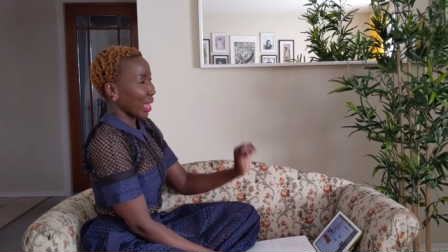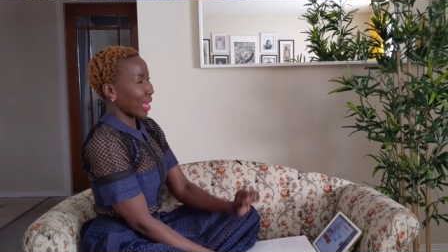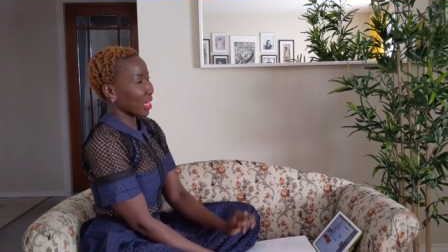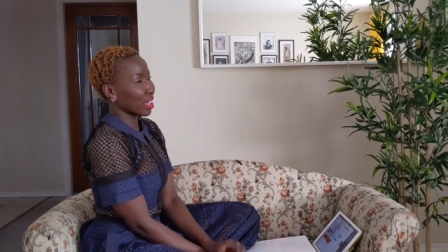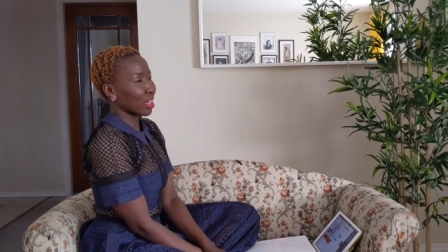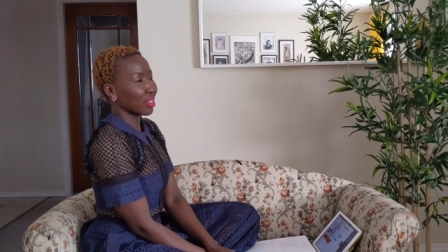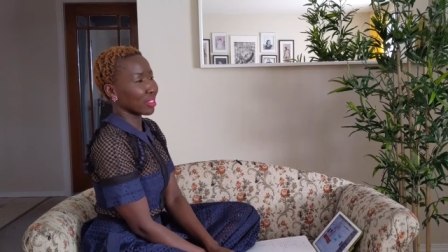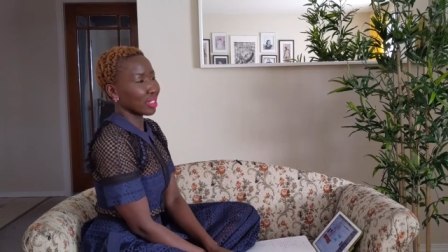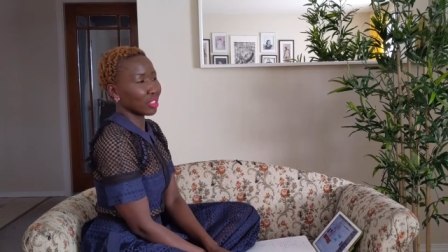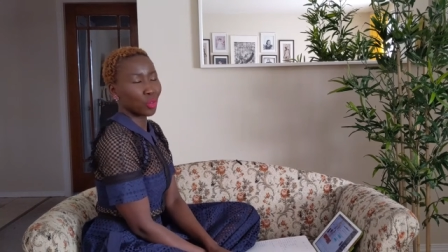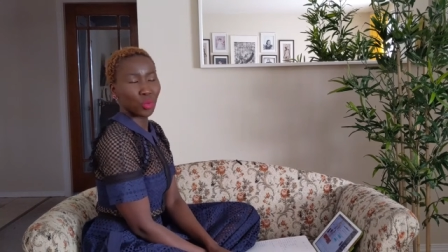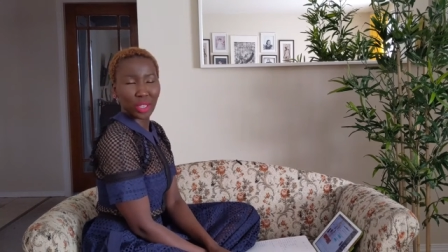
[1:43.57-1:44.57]
I thought
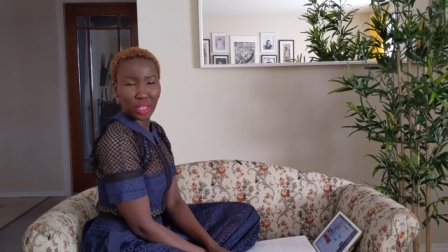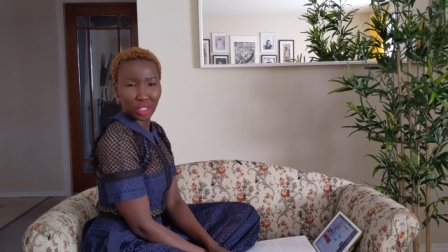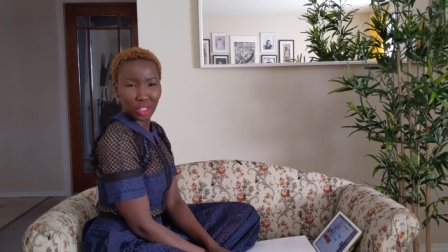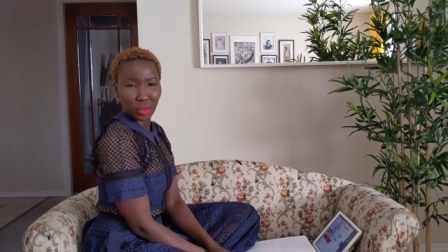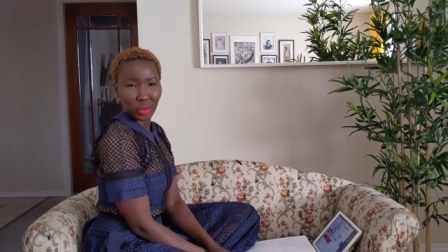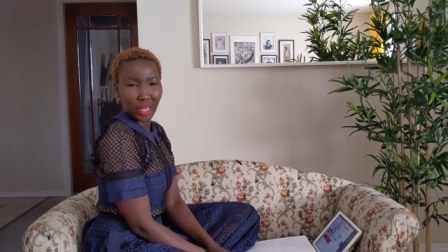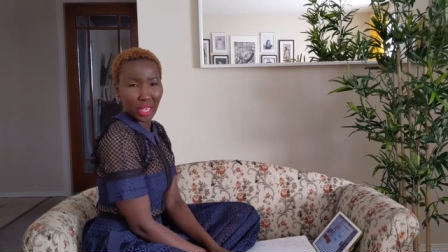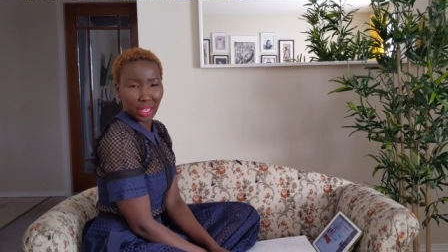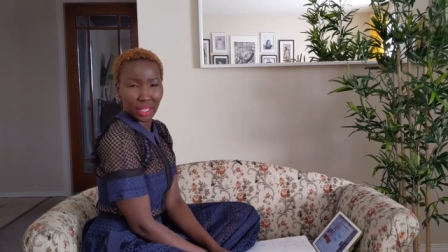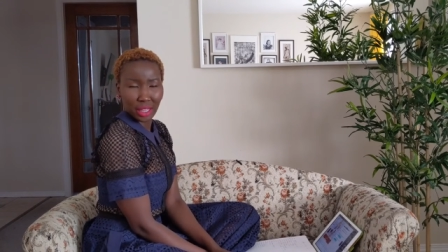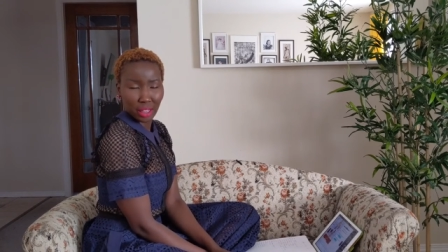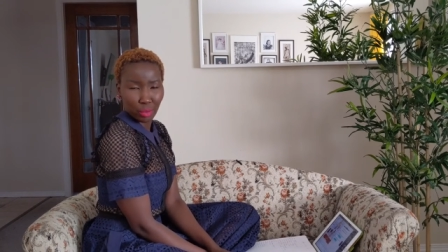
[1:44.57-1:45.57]
since we are
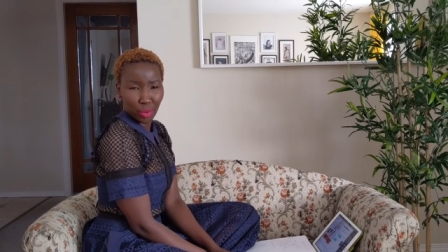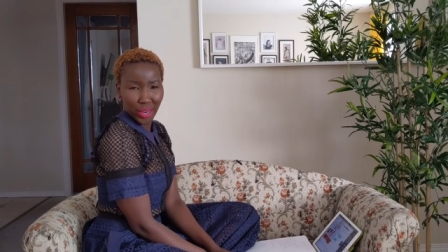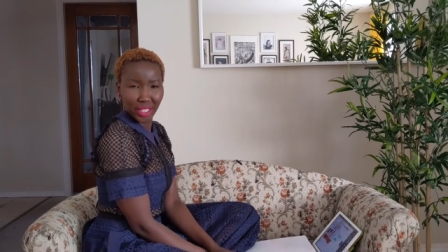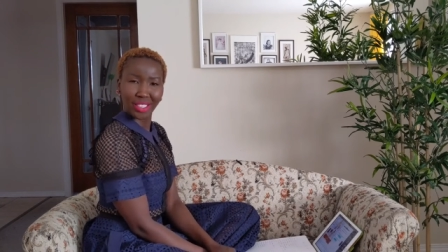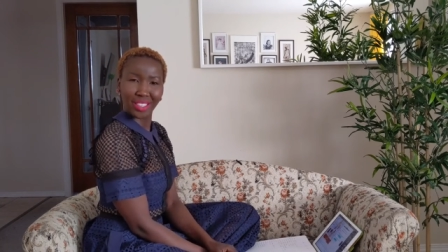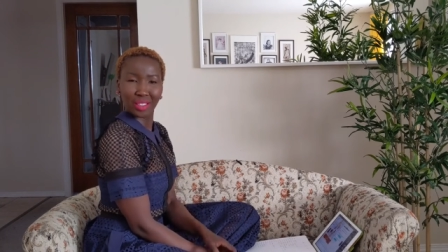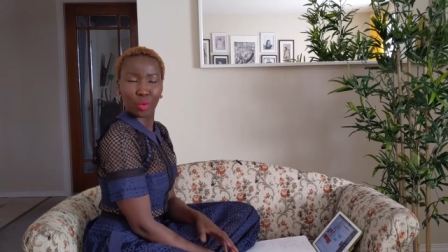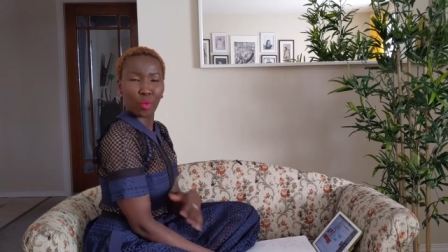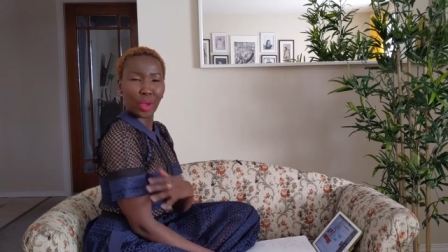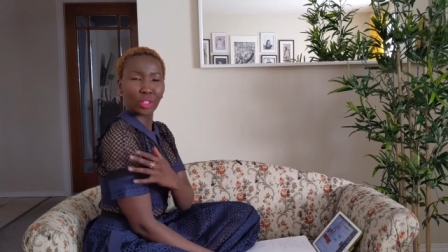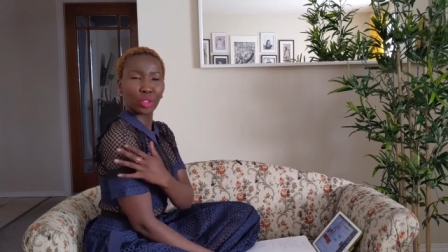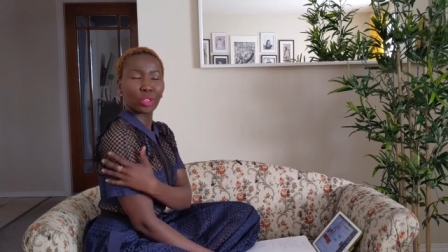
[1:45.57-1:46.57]
doing the Brits,
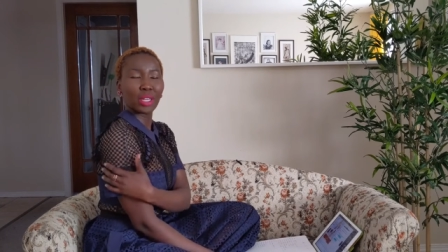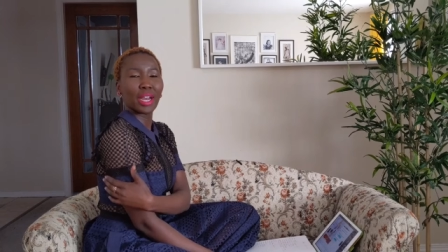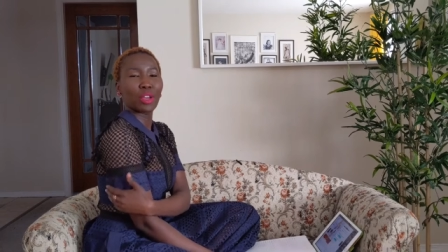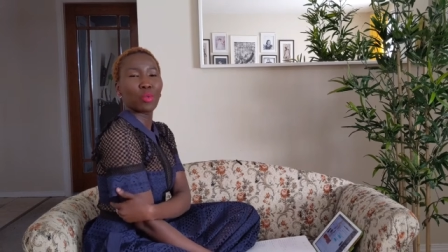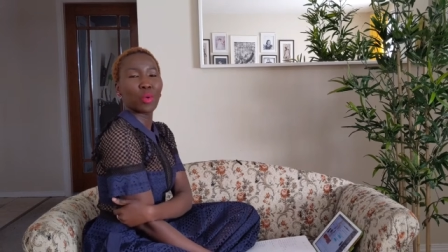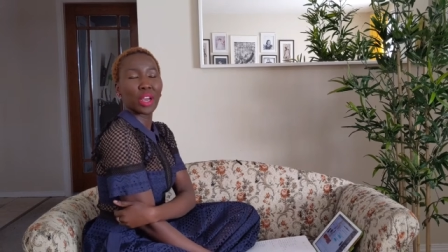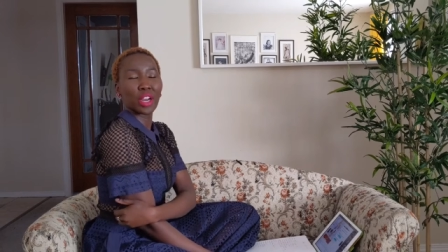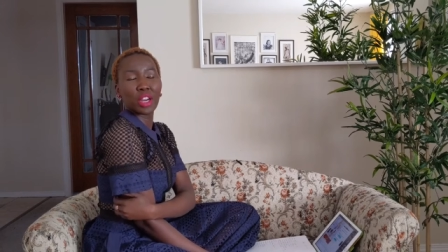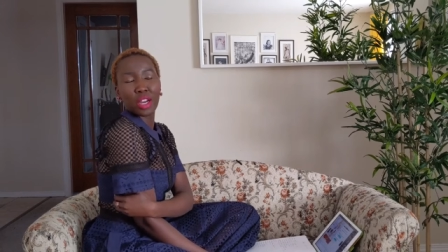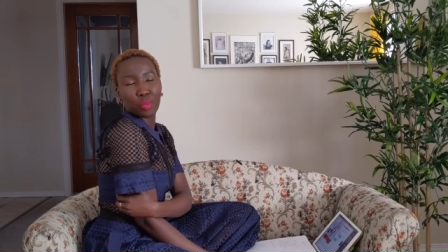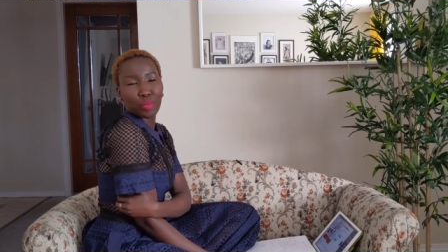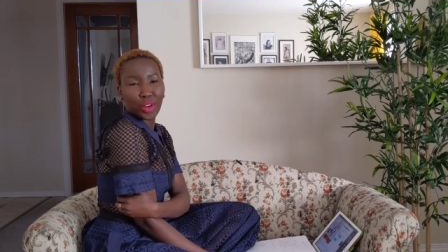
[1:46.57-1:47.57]
why don't I
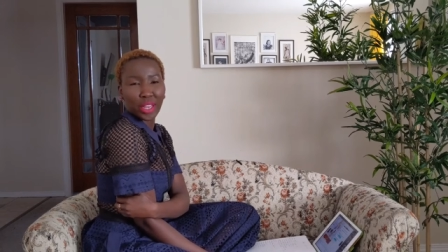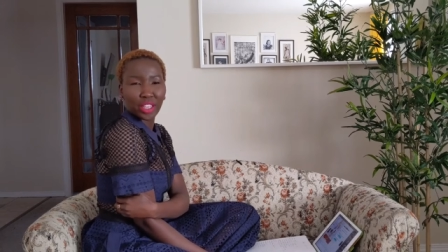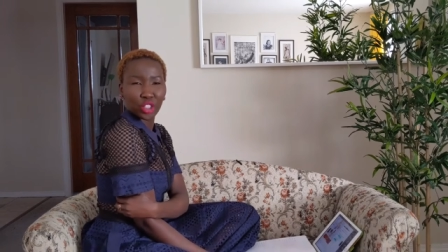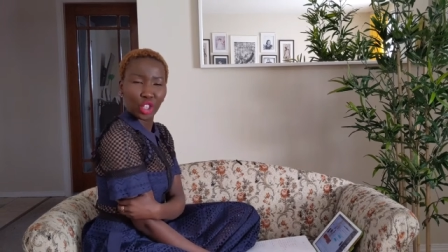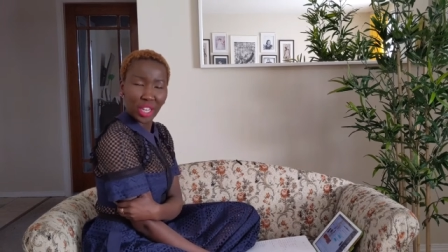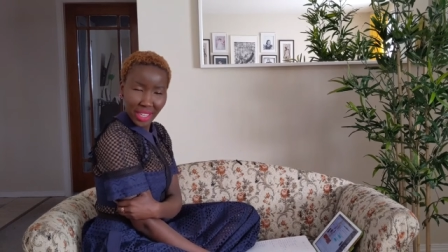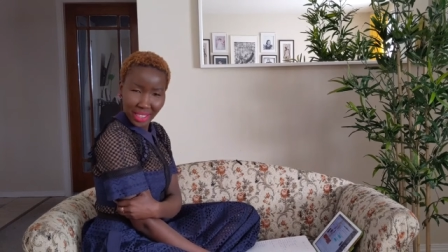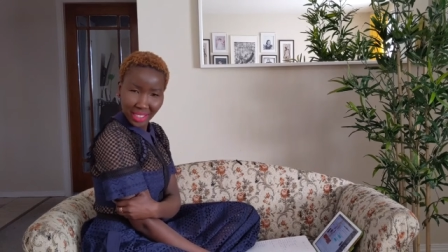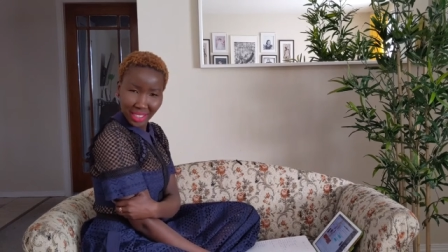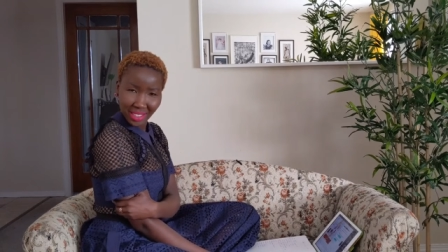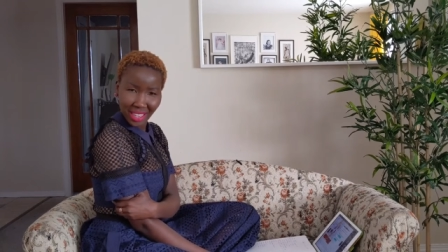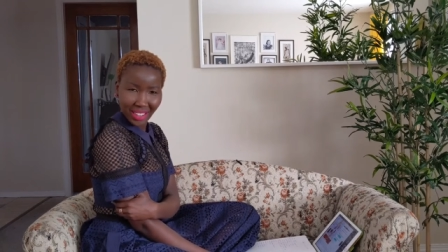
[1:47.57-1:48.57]
wear a British
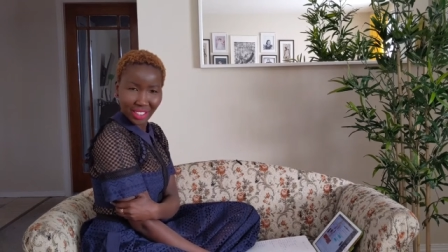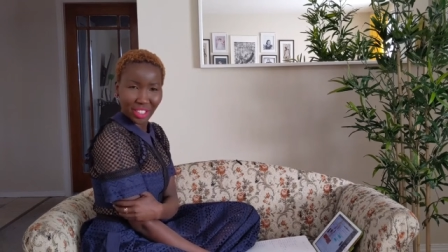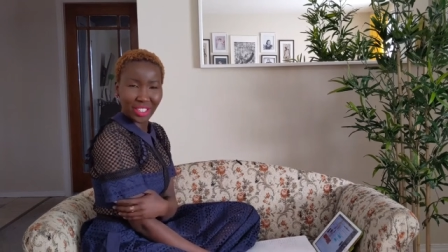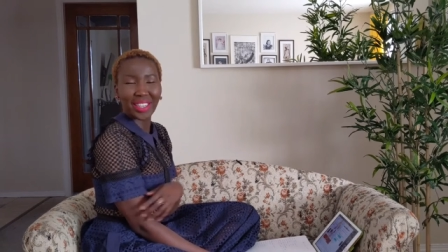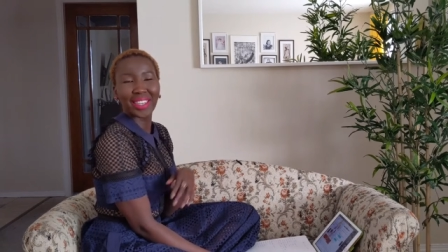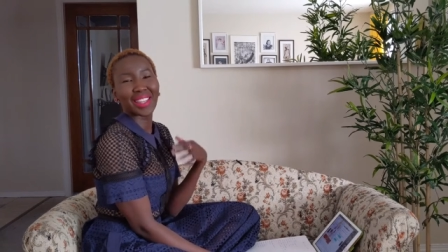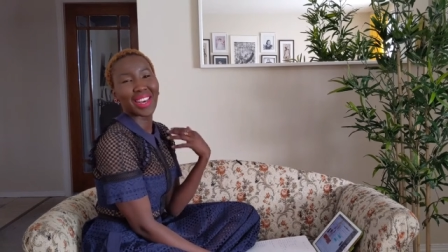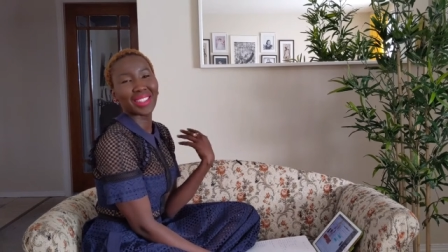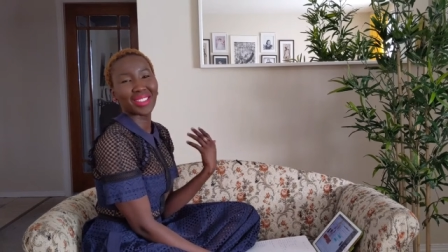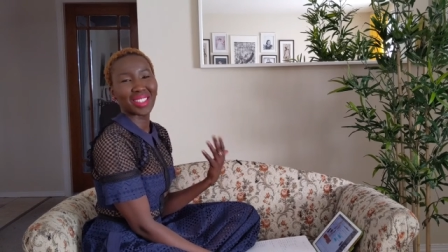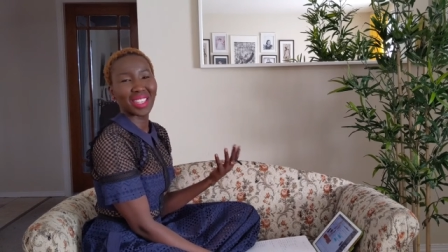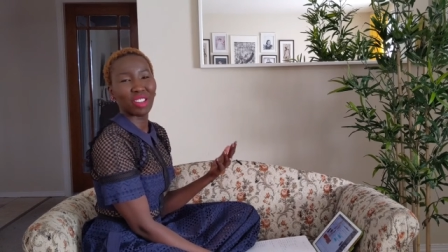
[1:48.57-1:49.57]
designer, and that
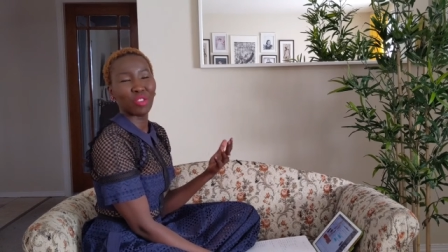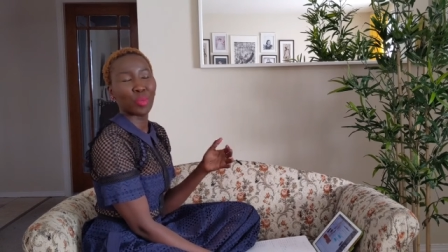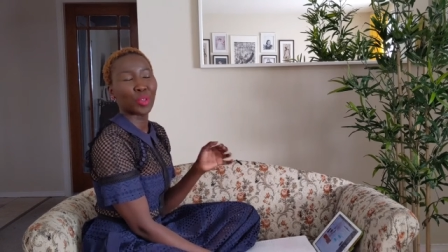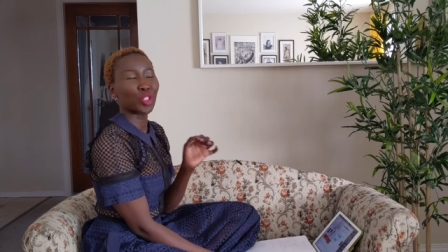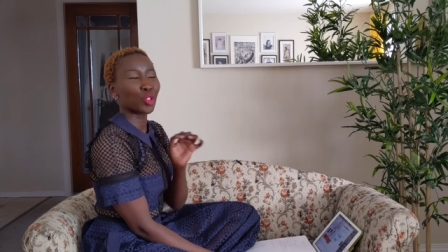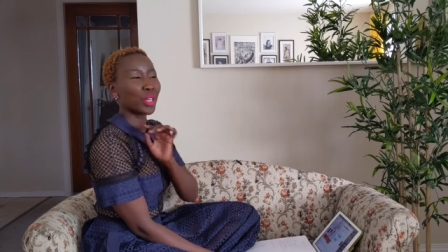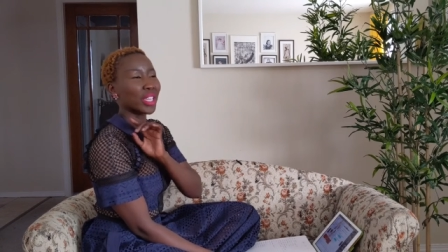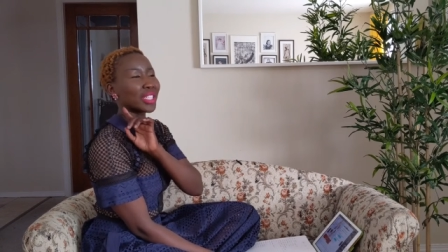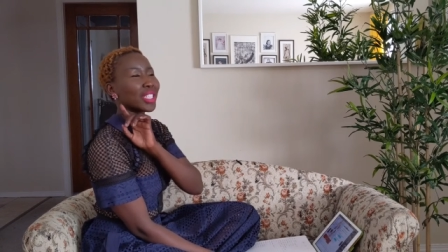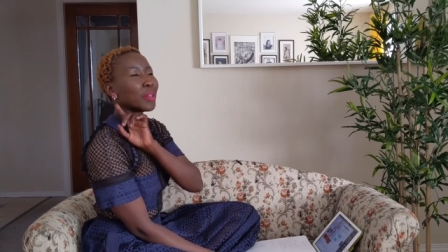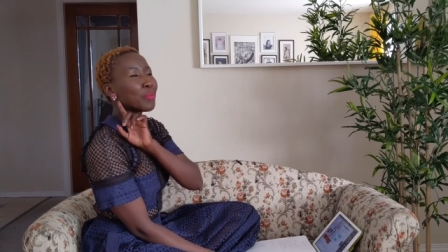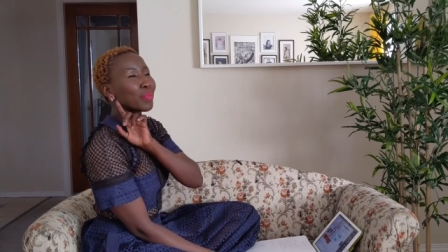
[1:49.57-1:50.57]
is Self-Portrait.